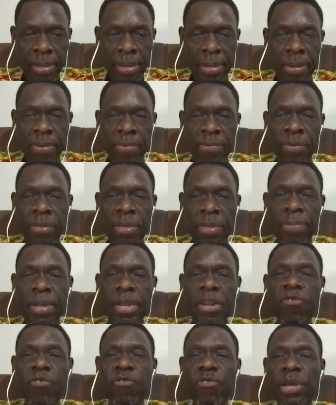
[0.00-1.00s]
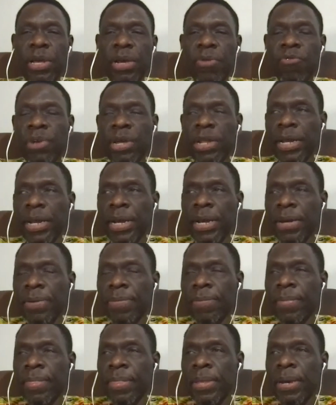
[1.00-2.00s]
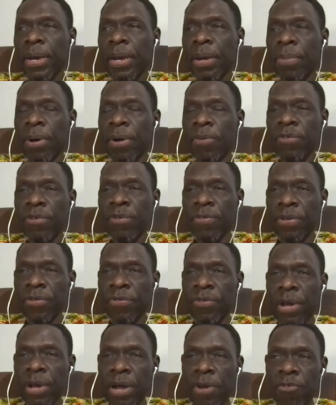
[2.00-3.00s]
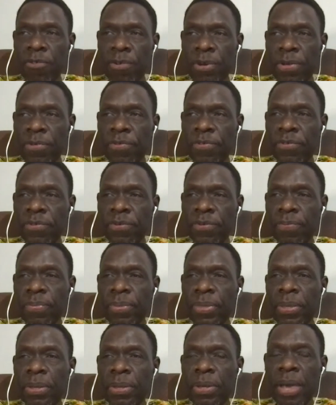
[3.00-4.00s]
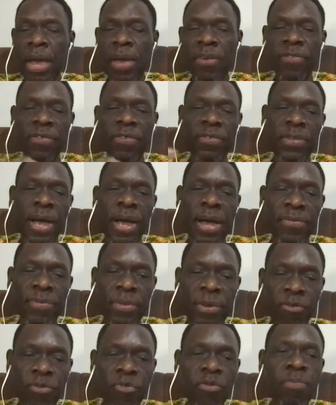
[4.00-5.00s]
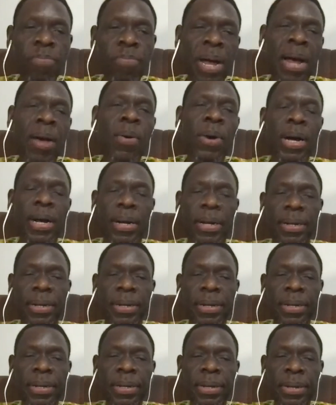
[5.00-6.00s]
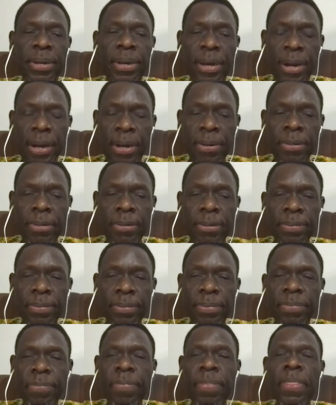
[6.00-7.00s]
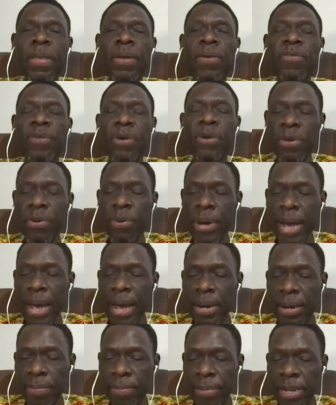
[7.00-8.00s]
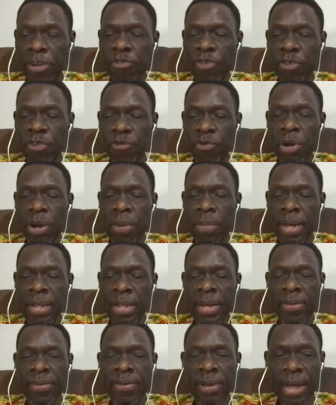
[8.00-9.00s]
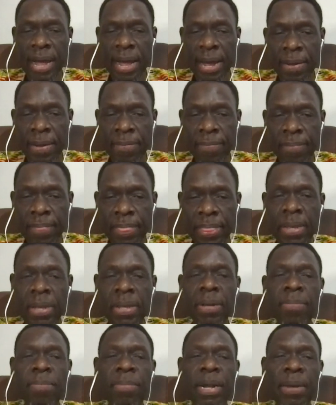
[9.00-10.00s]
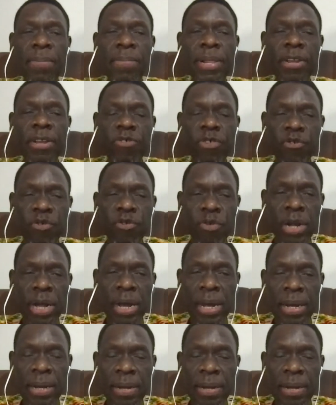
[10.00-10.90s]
So the military really, in most of those countries, exercised the true power, you know? So you had a military ruler by that time, but a military ruler